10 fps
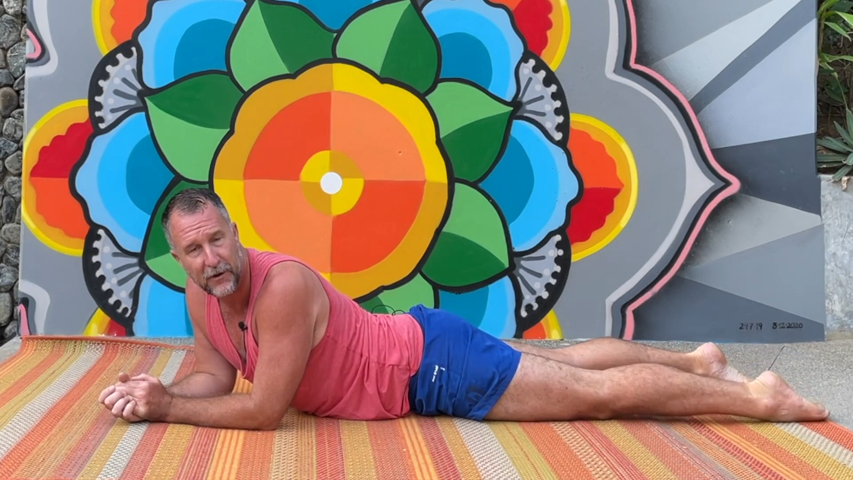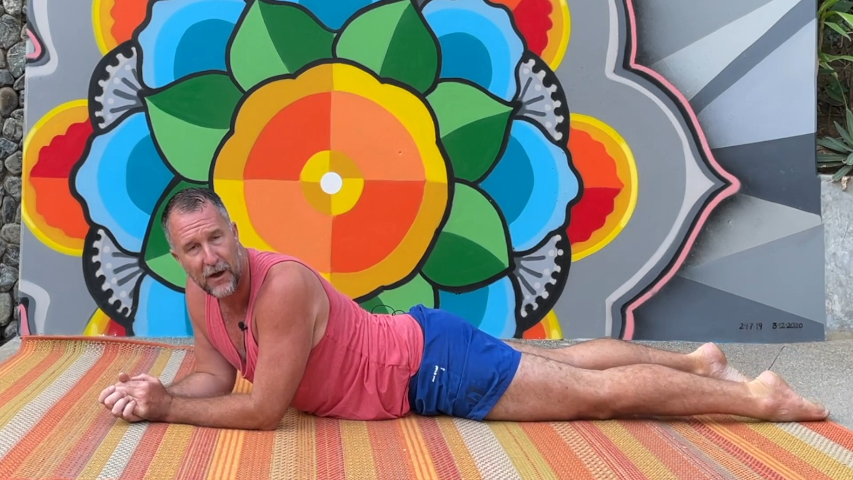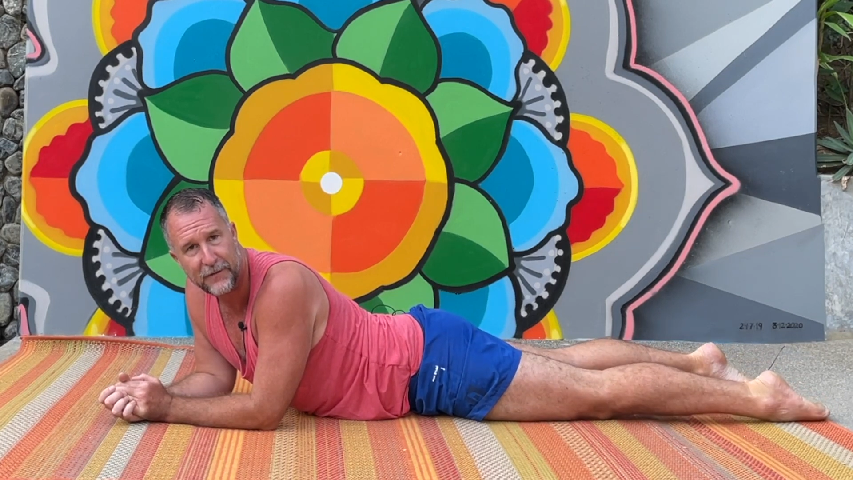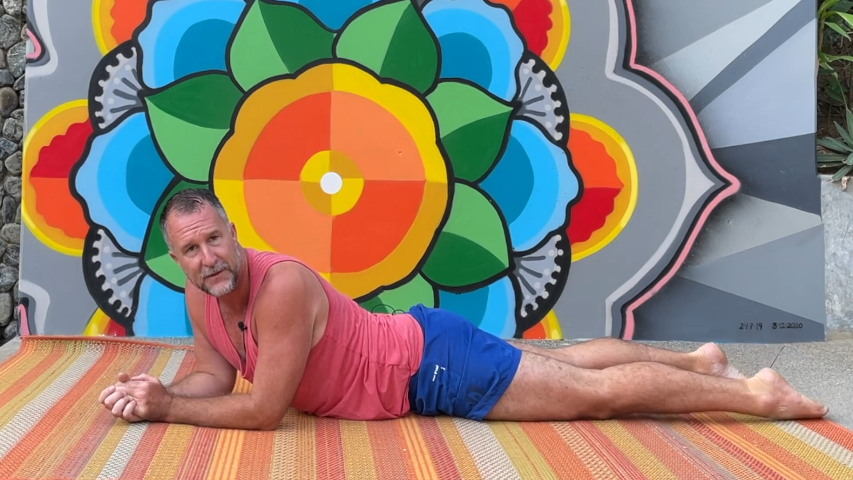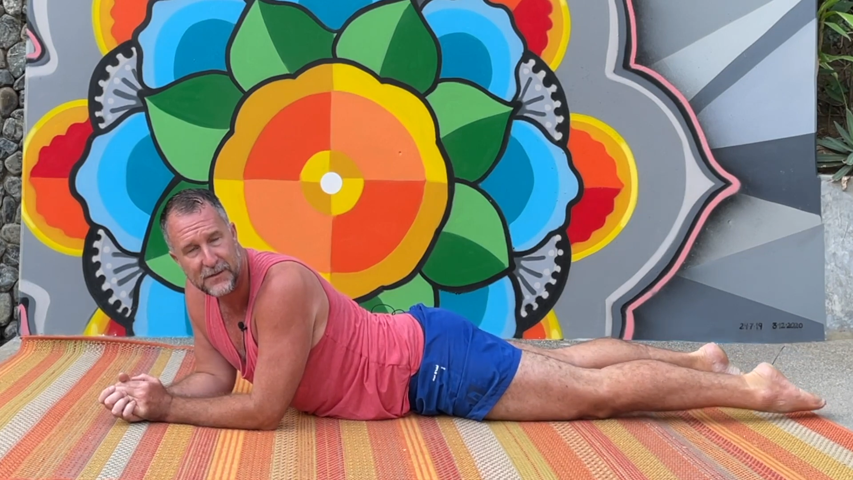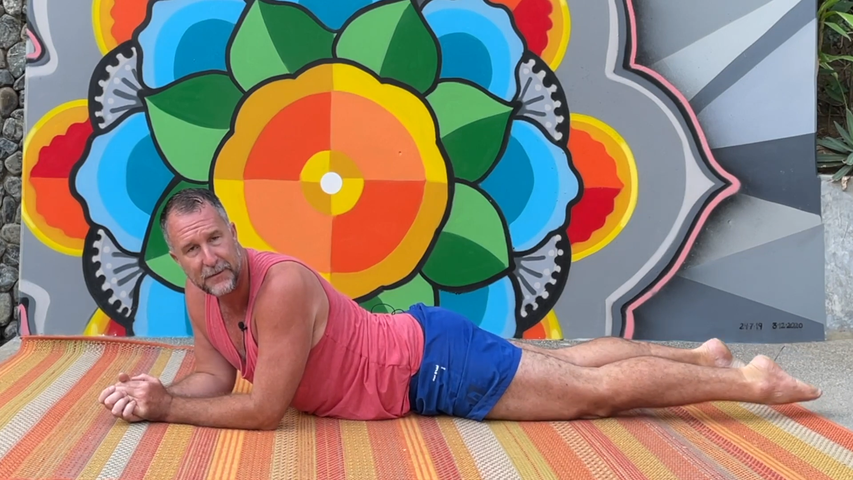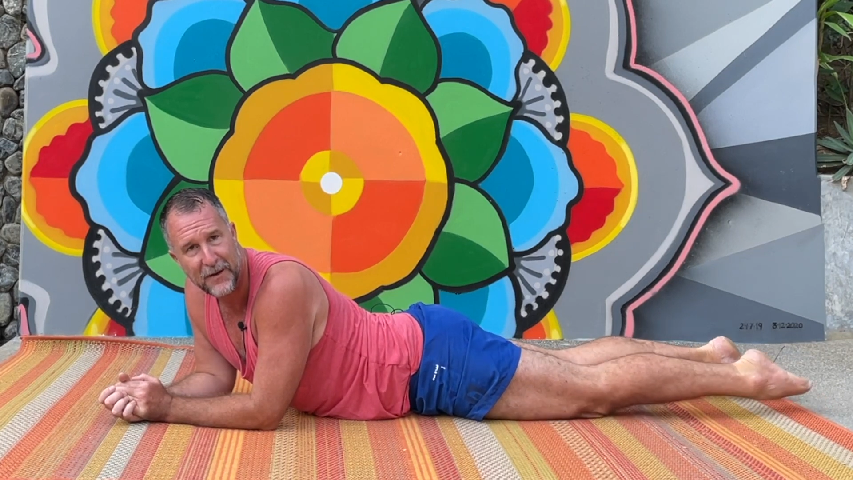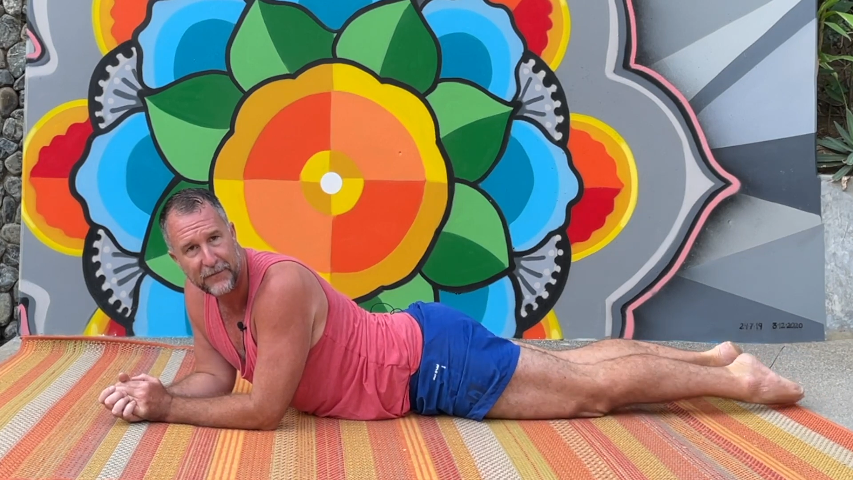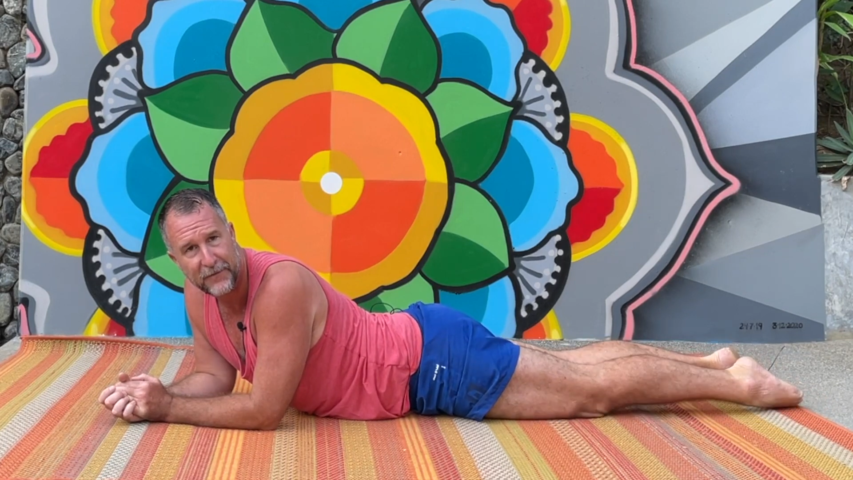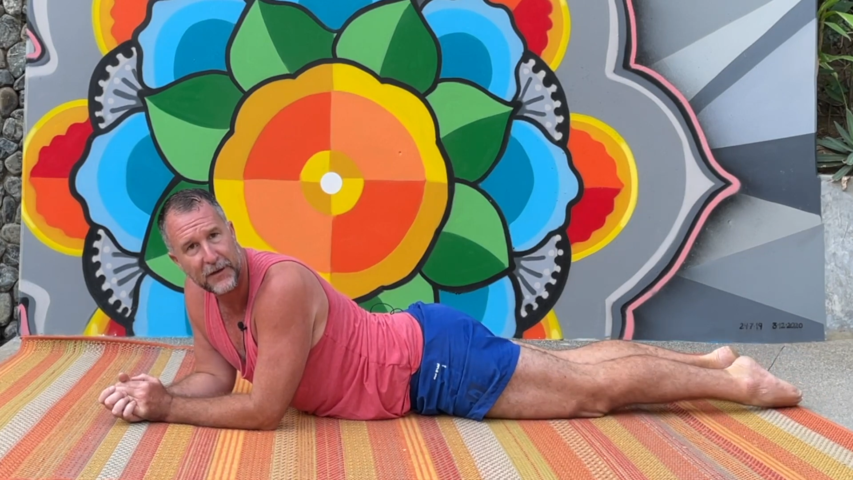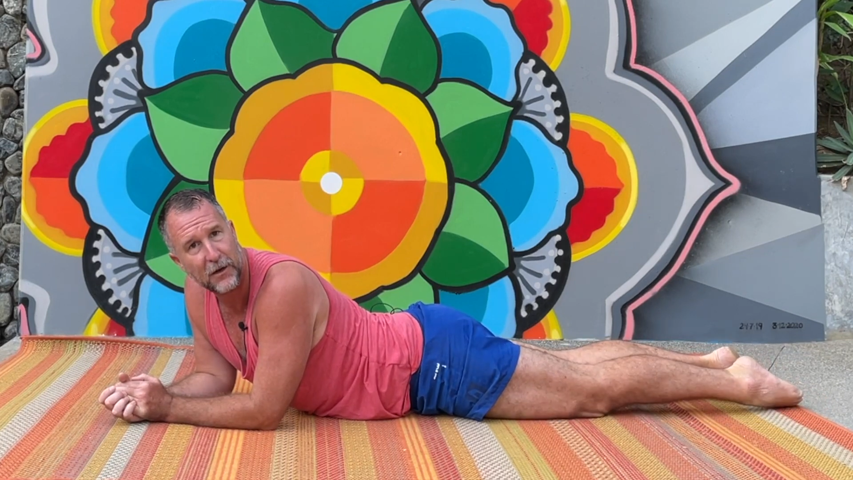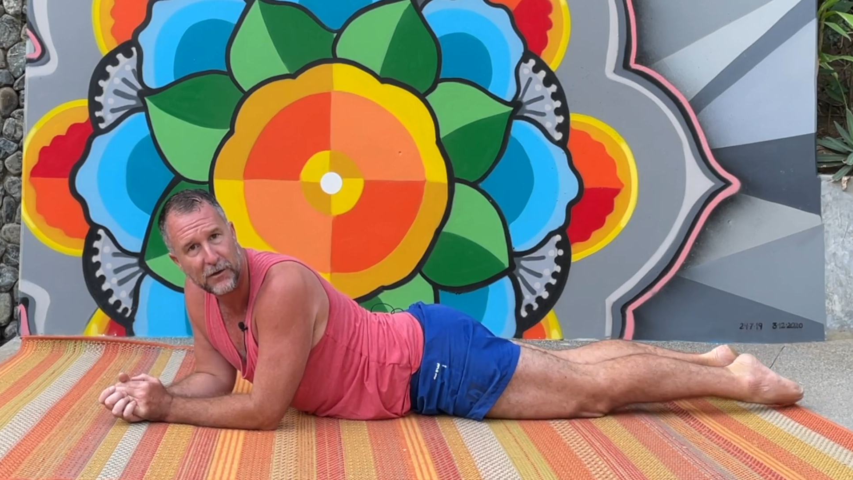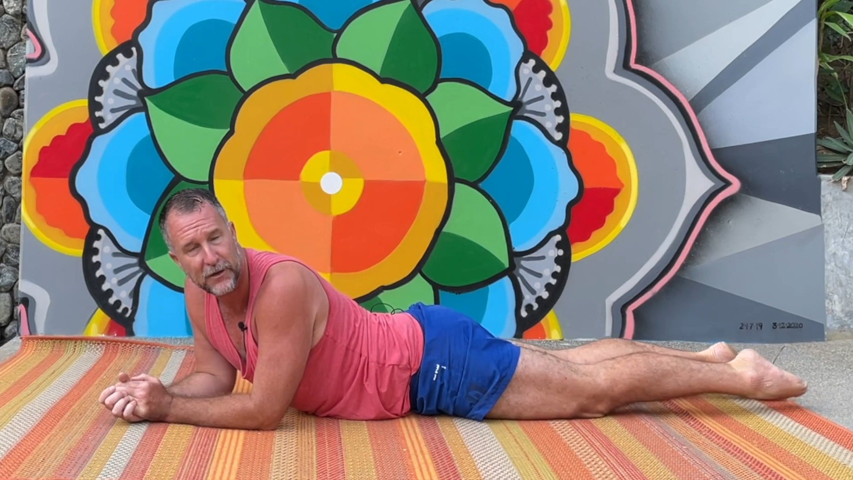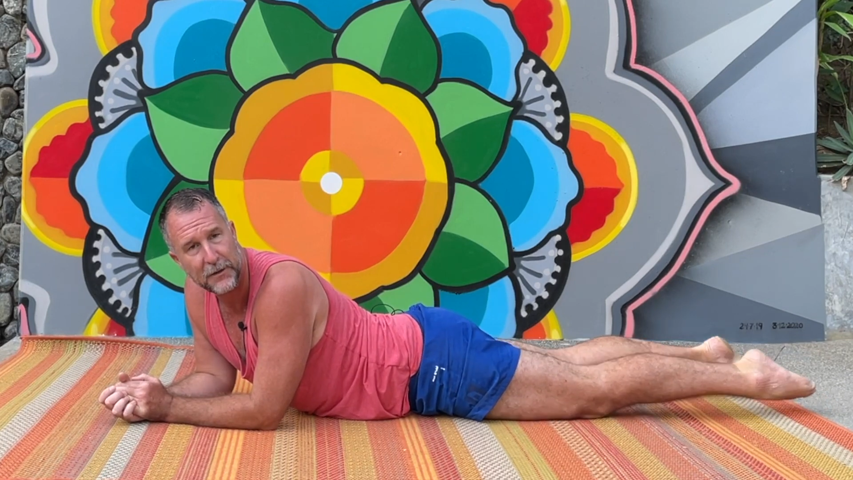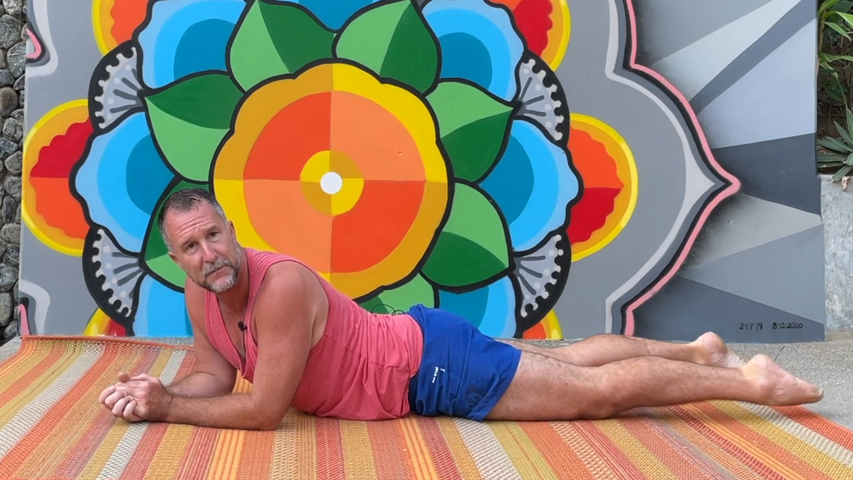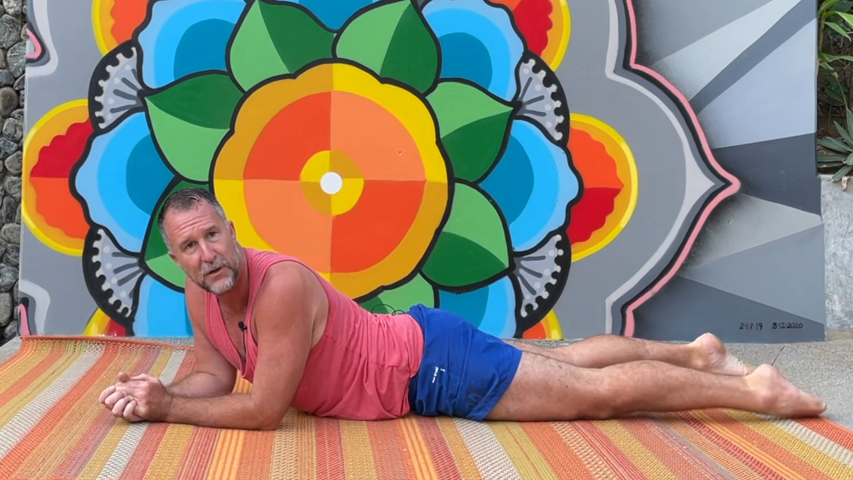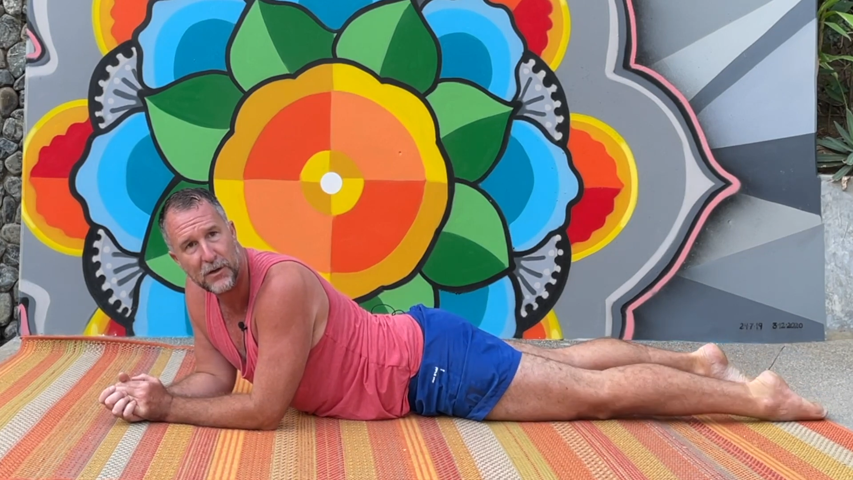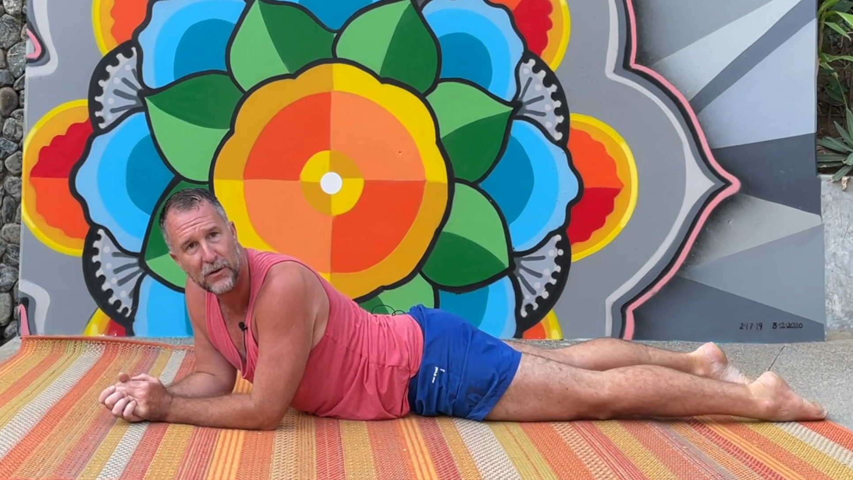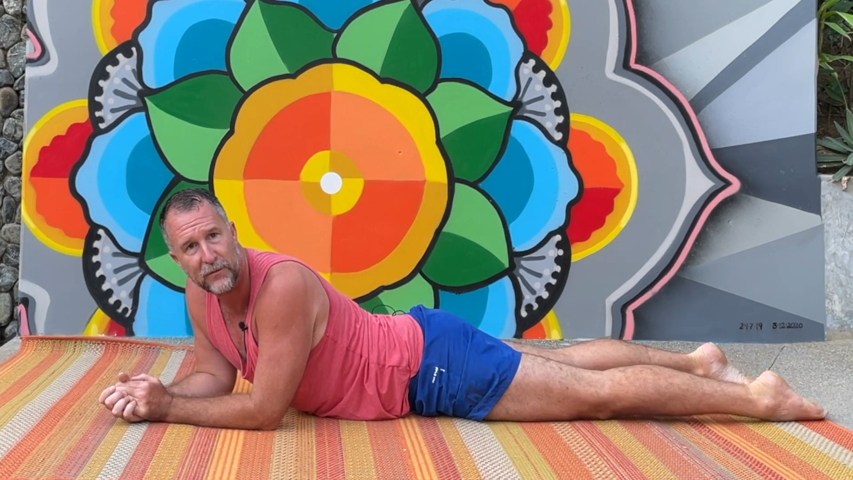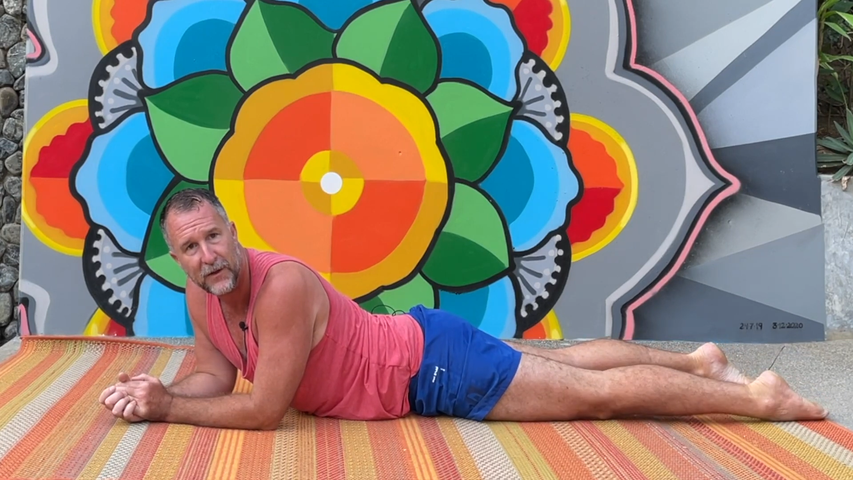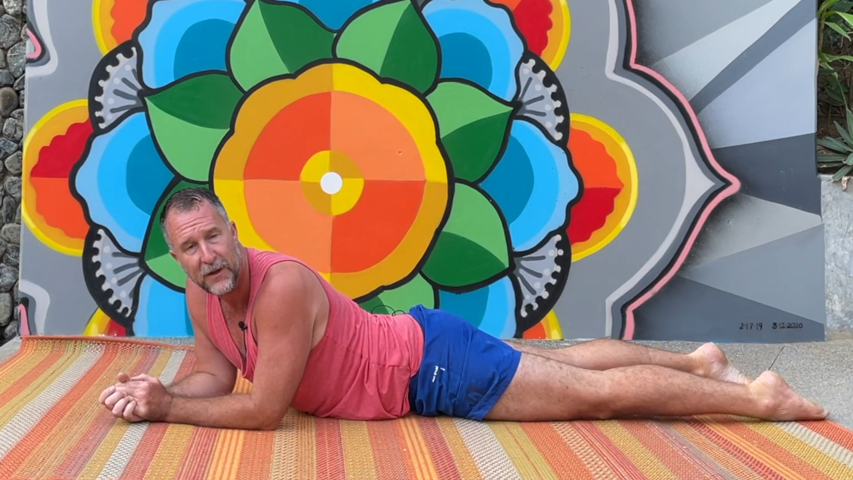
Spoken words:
Obviously, my feet aren't going to move,